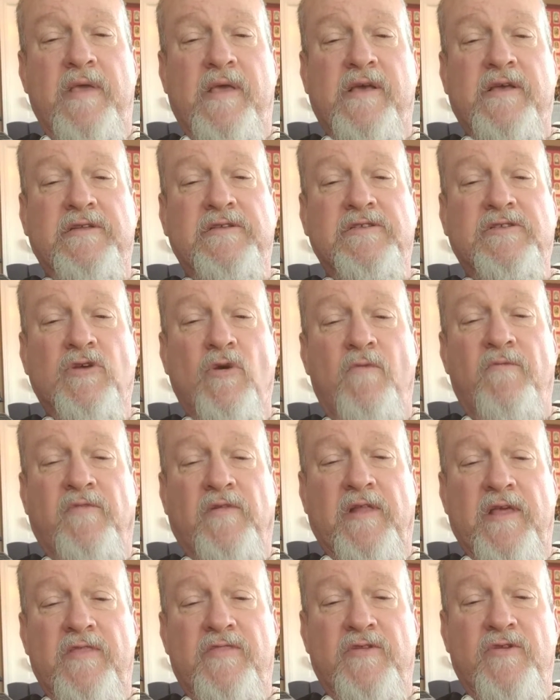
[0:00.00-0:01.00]
because
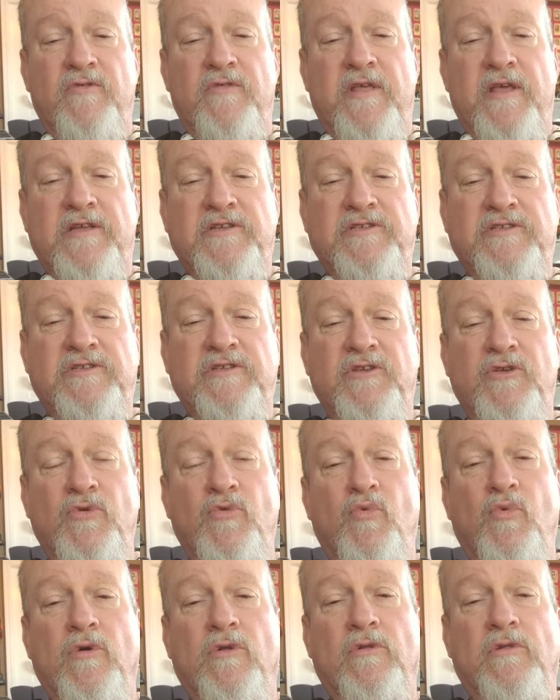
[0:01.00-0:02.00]
hopefully through this
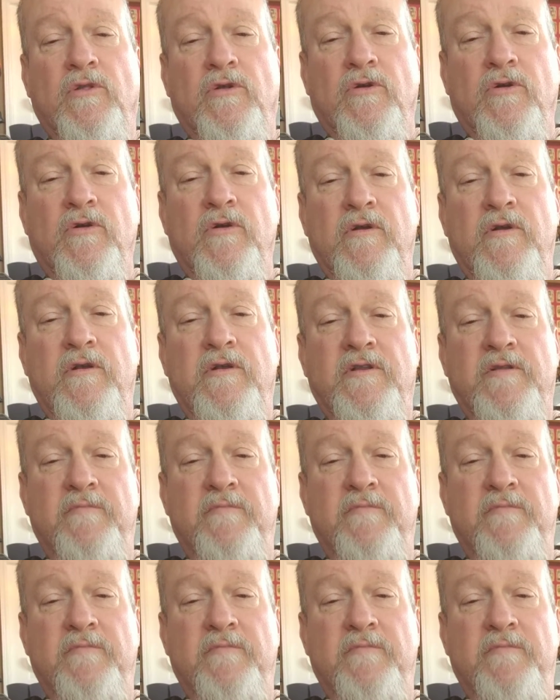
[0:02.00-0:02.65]
you will learn